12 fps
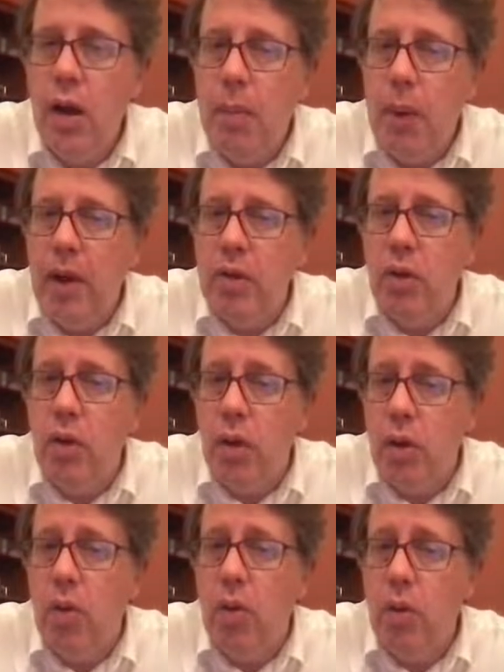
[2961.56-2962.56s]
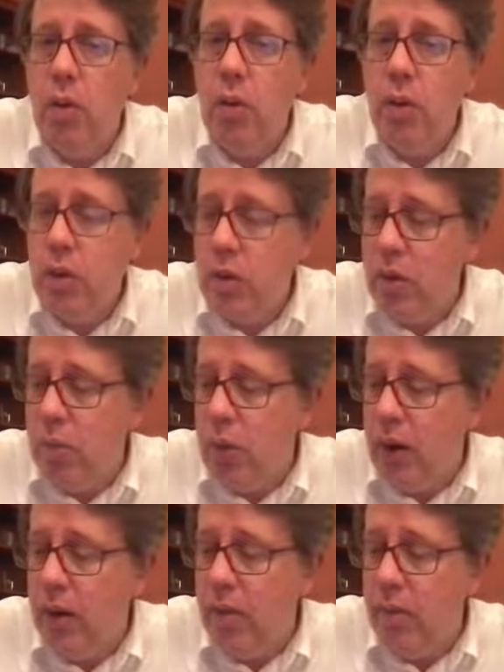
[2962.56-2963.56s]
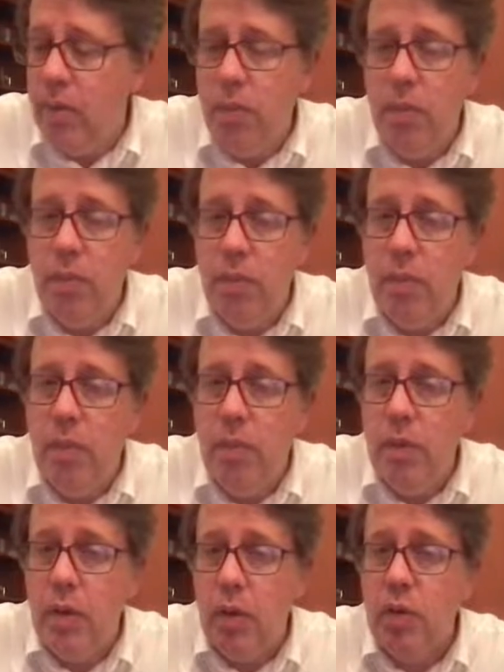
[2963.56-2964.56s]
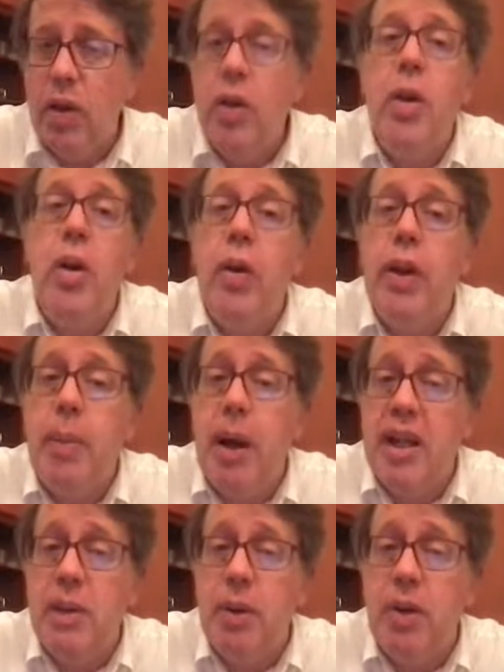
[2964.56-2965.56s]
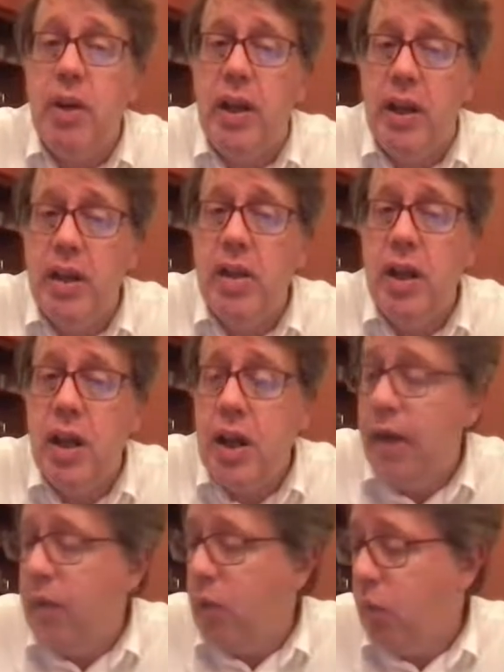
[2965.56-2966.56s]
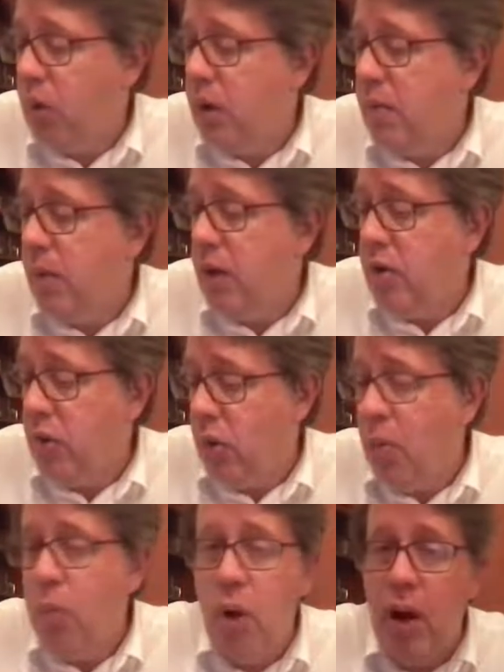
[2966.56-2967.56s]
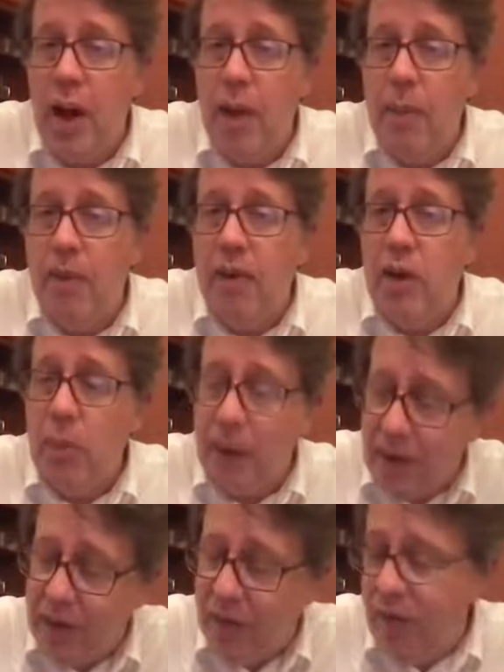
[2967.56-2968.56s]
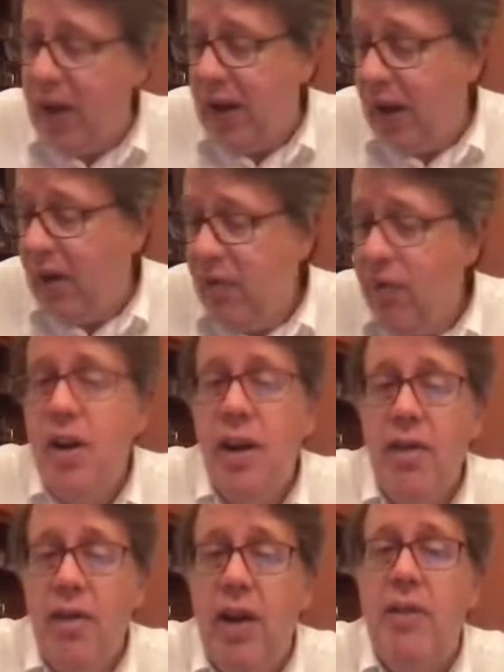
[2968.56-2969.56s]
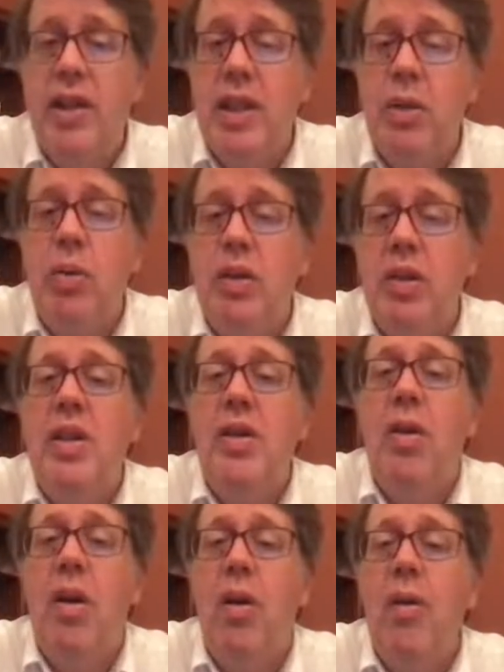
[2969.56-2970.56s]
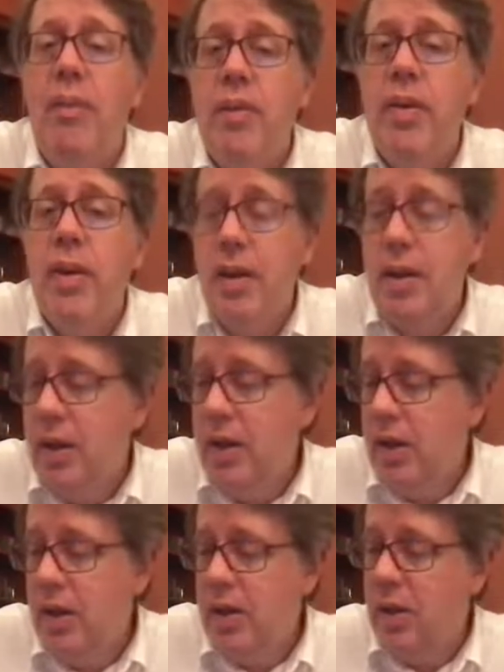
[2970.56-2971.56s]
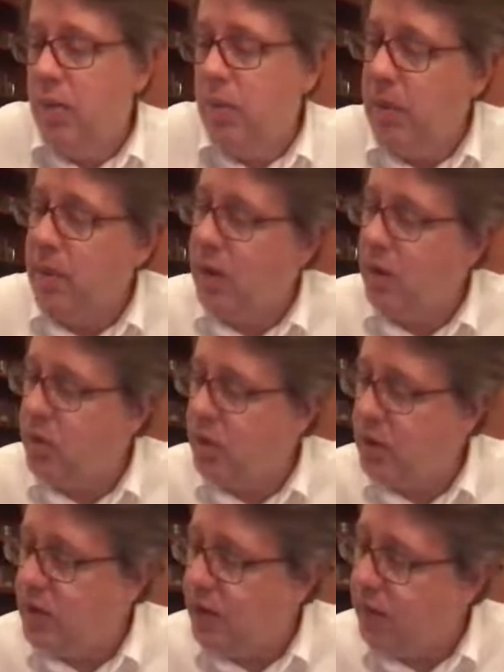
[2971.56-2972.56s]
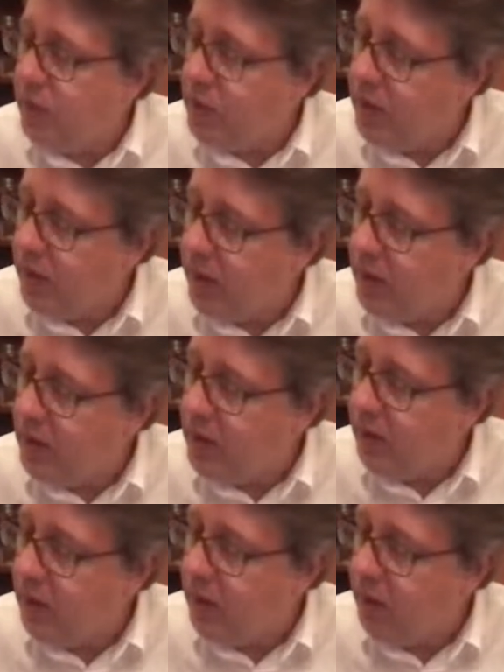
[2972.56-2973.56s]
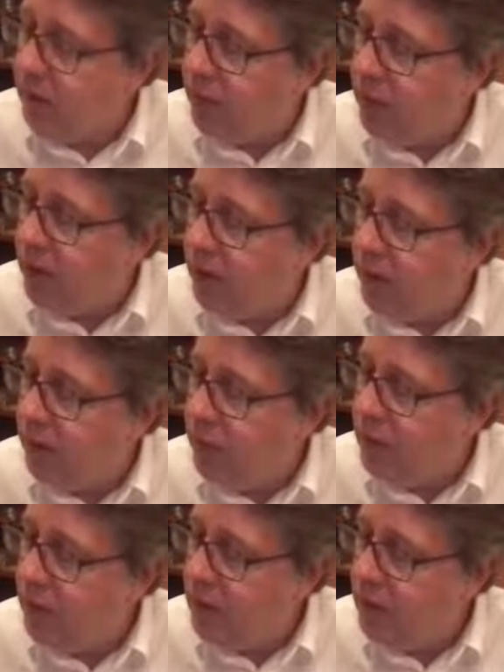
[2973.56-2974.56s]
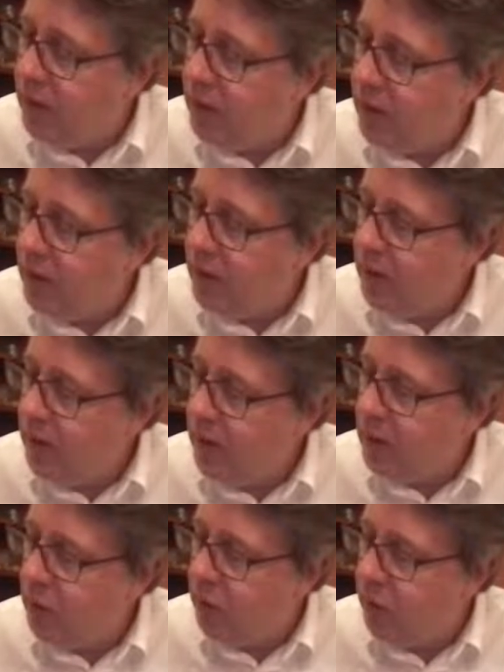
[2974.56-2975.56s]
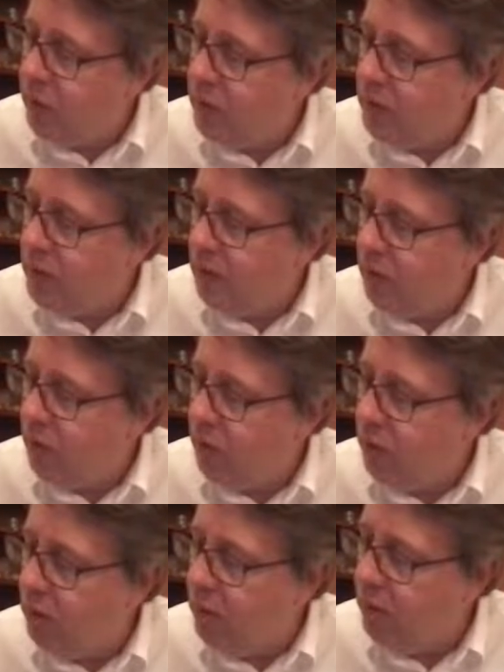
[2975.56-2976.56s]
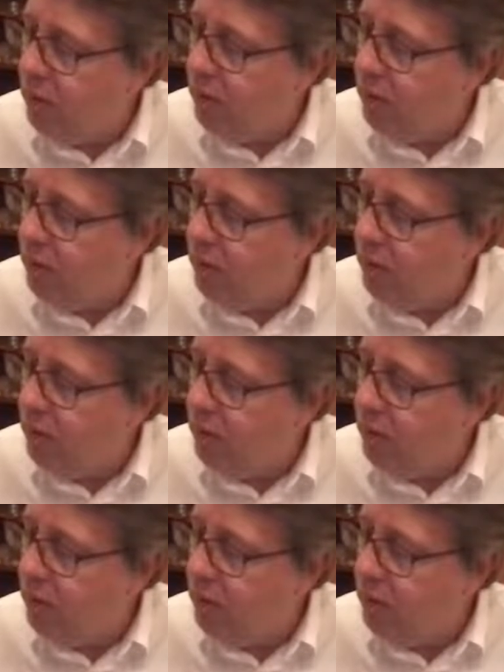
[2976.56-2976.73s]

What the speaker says: modulo the prime. Those are the only possibilities if you're working modulo prime. If I go back to 5, 5 is equal to 0. So maybe I should just emphasize here that 5 is equivalent to 0,